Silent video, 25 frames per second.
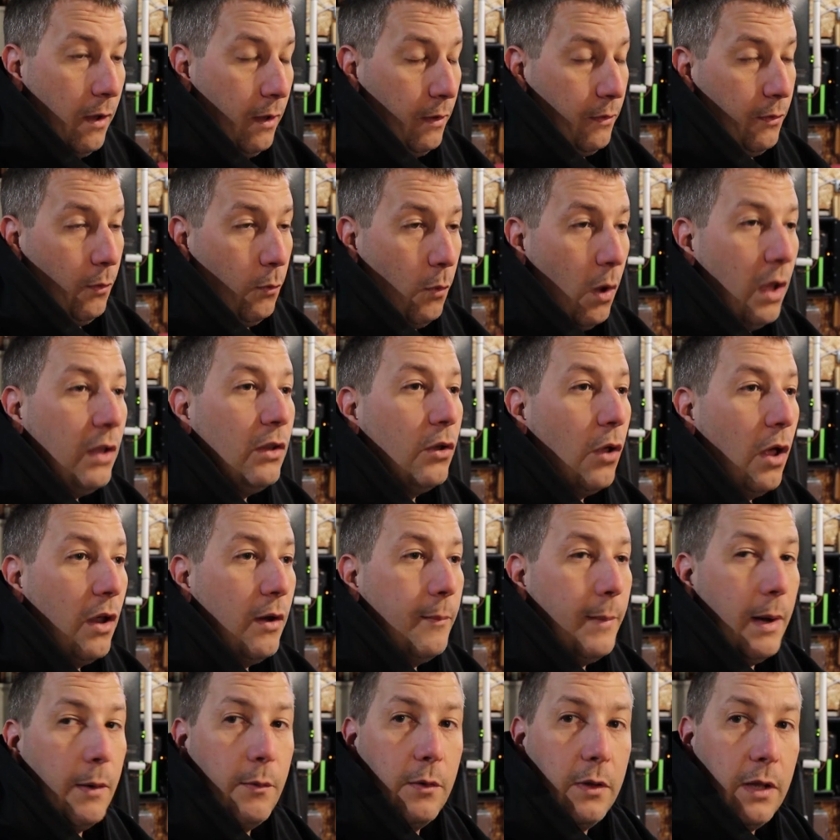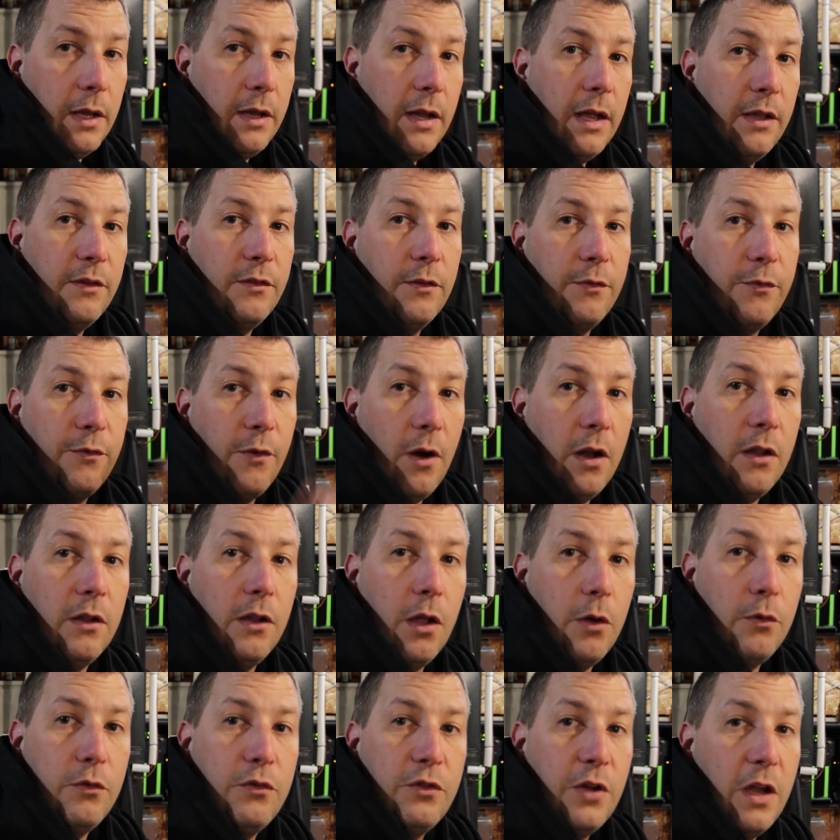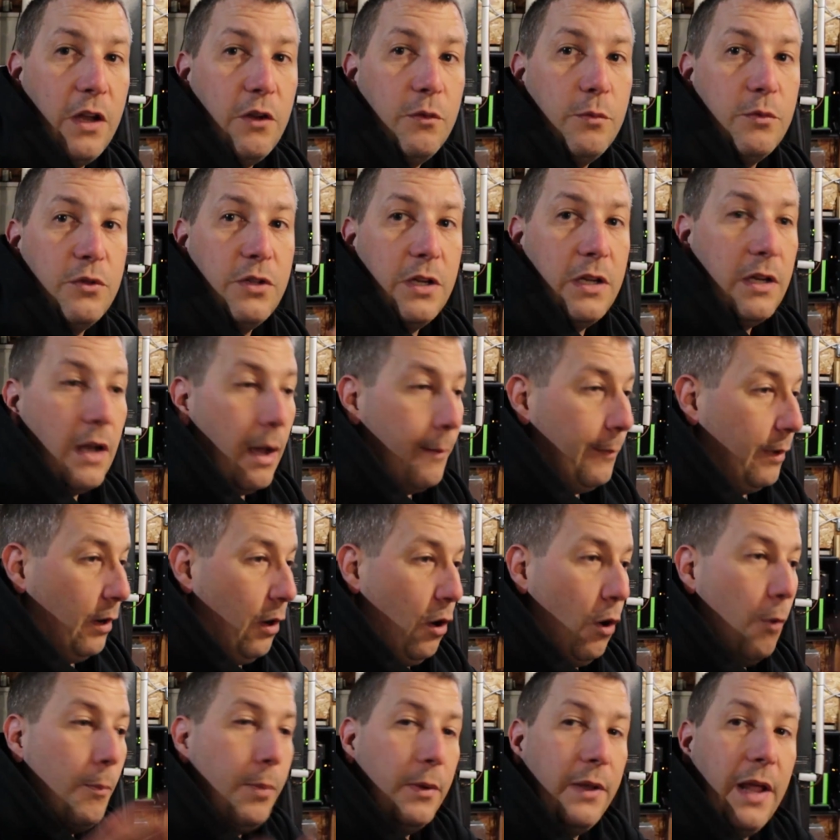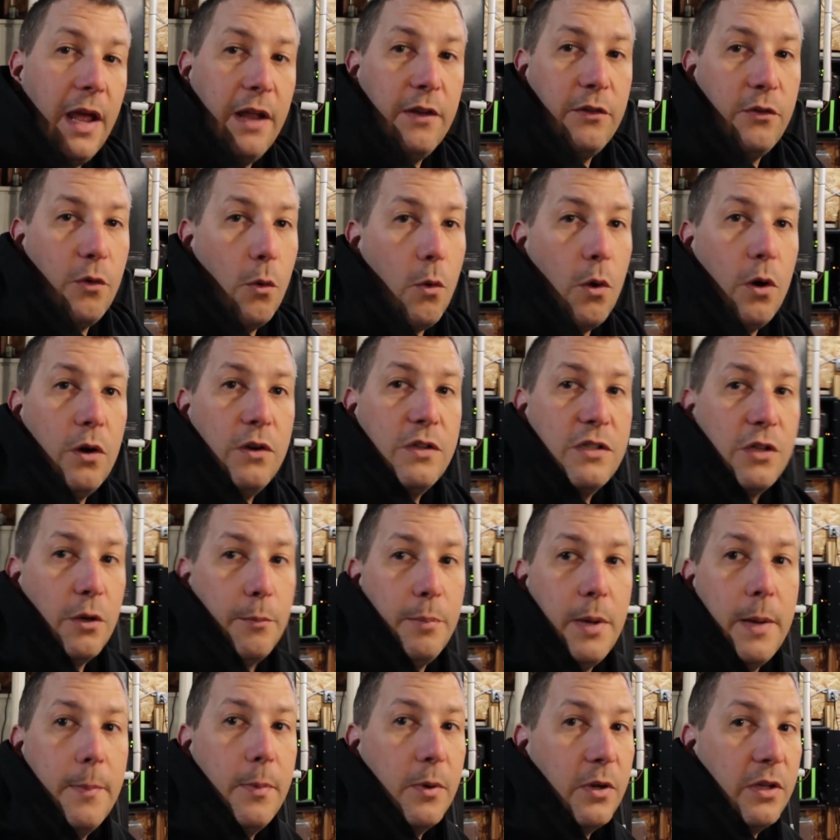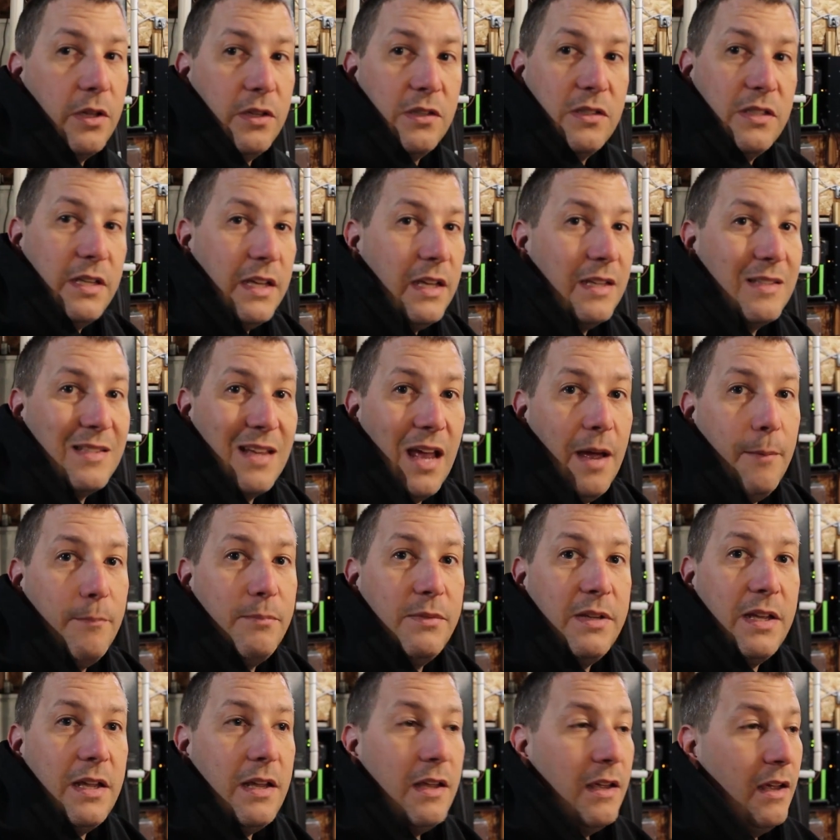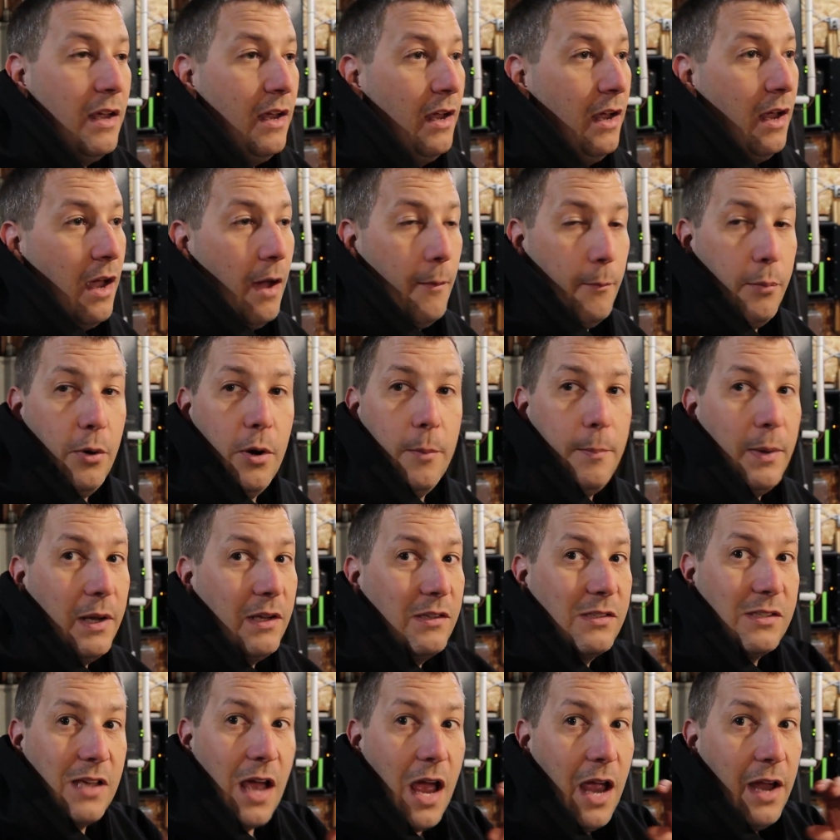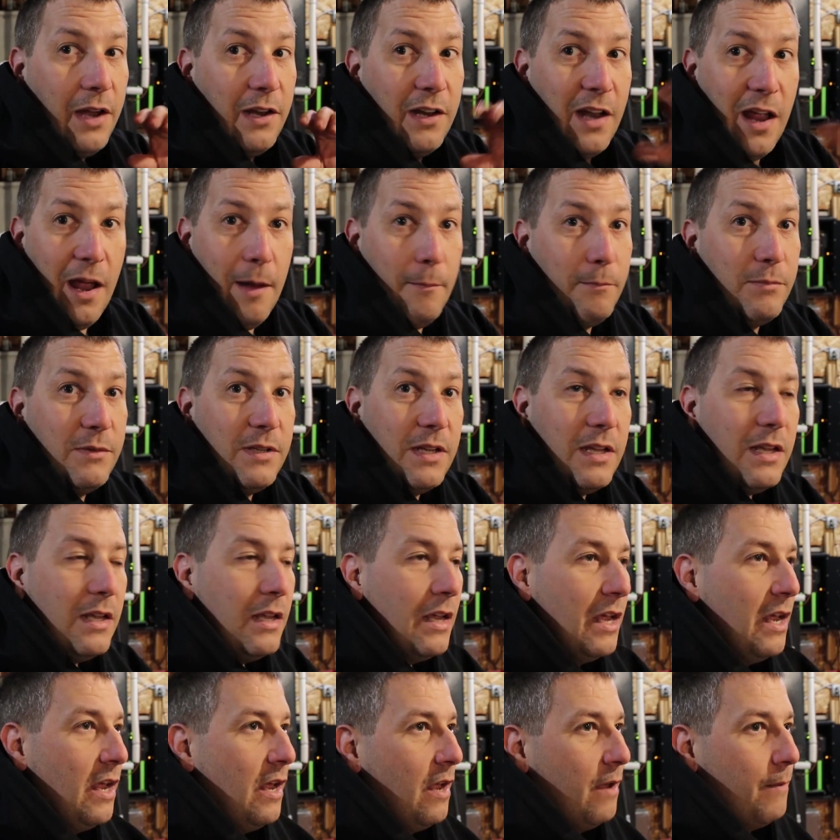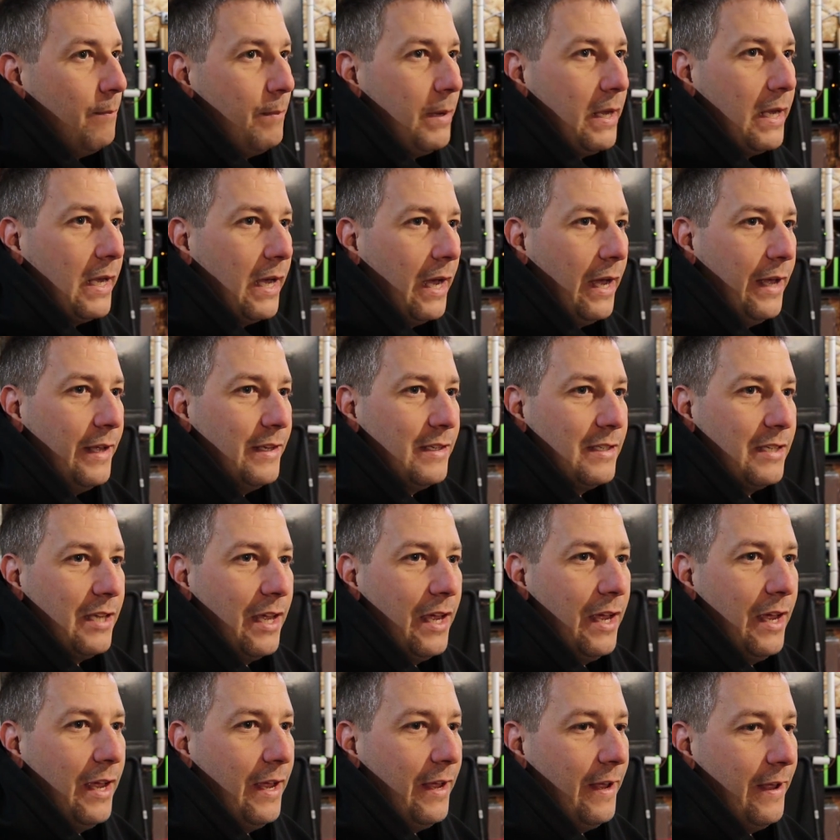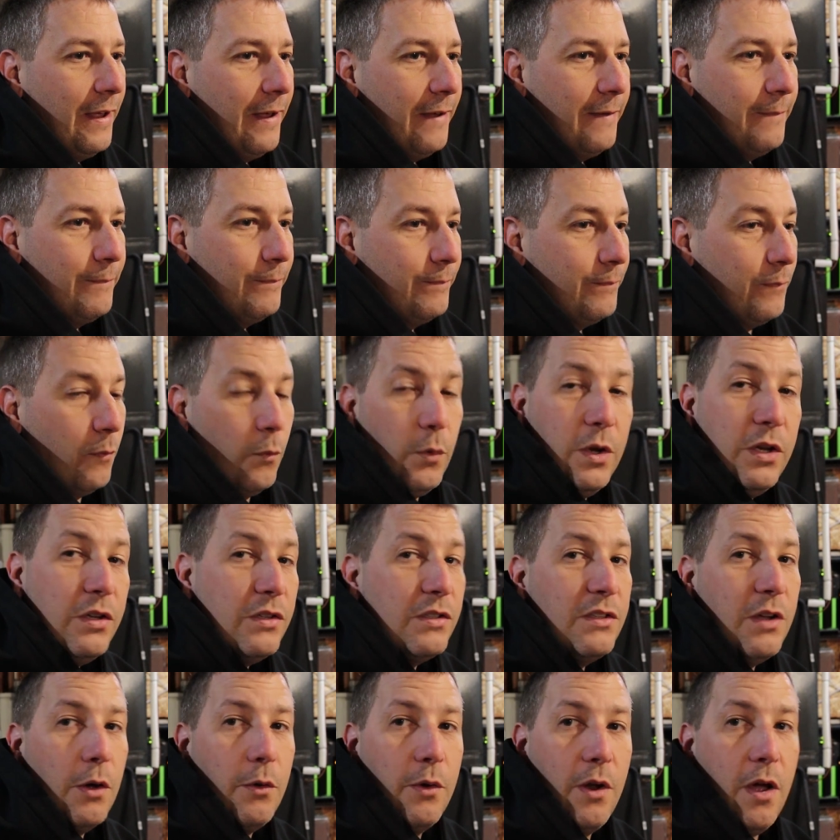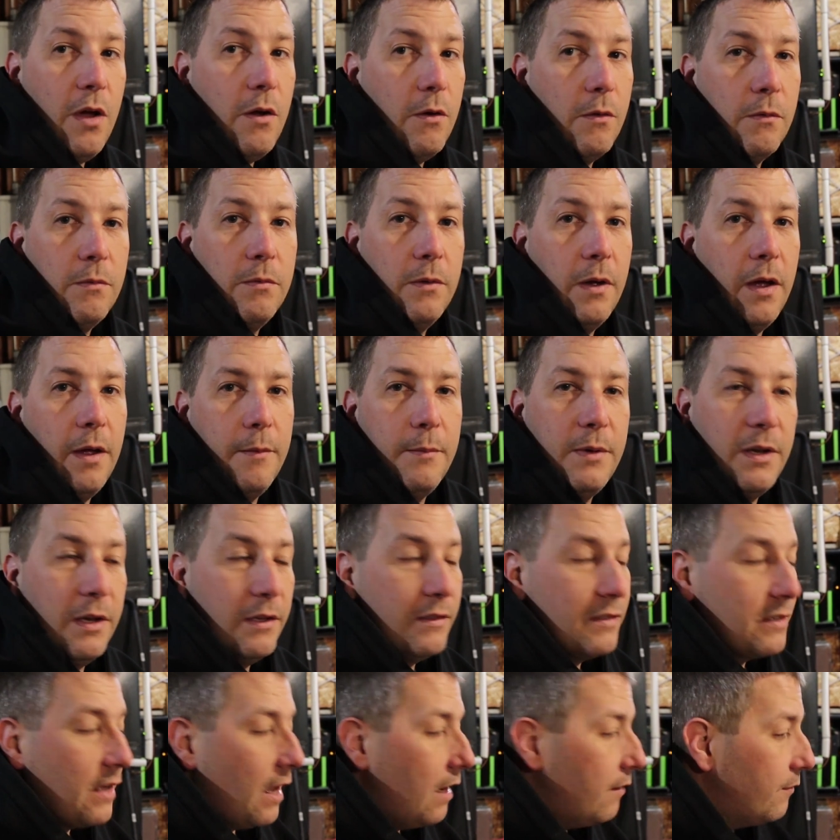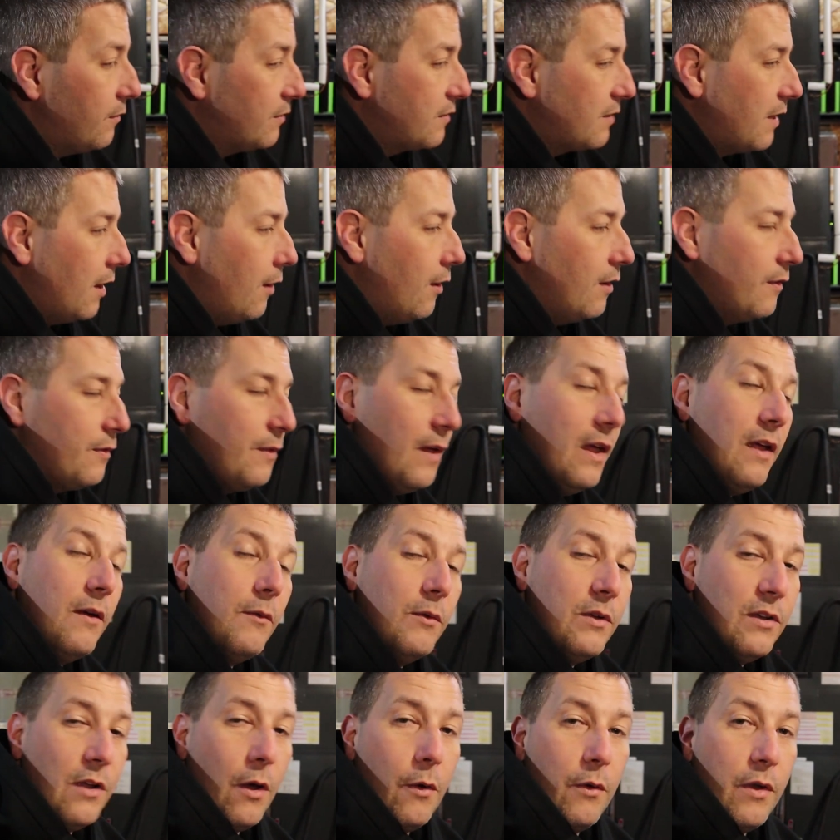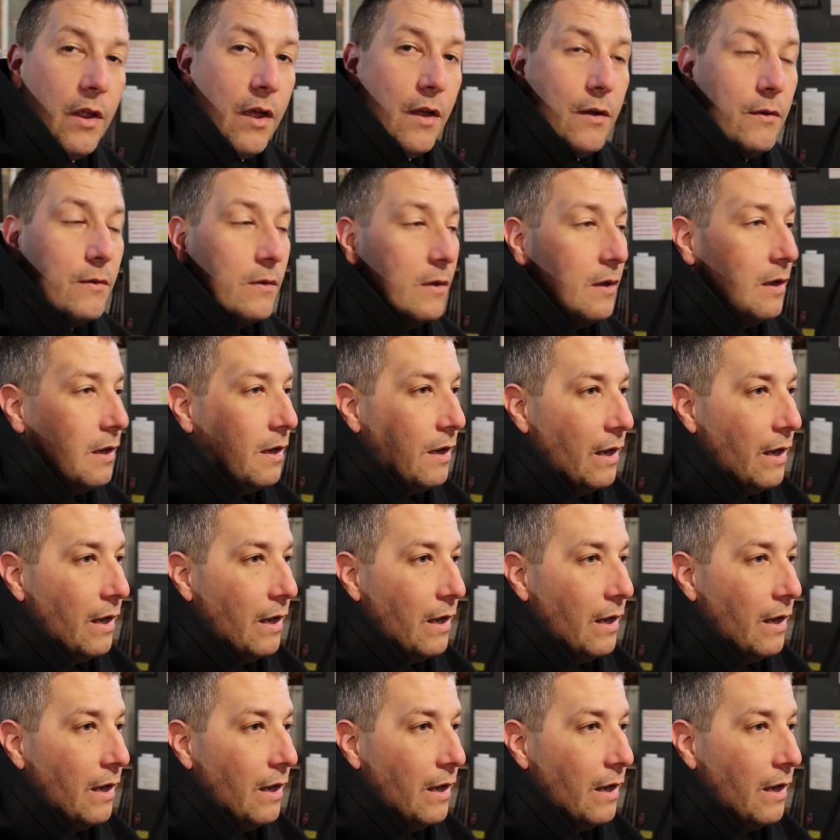the one laundromat where it has a front load change machine, I'm going to open that door so people can see it's empty. Put a big sign, empty, because we just don't know. I mean, it's kind of a scary thing. We don't know.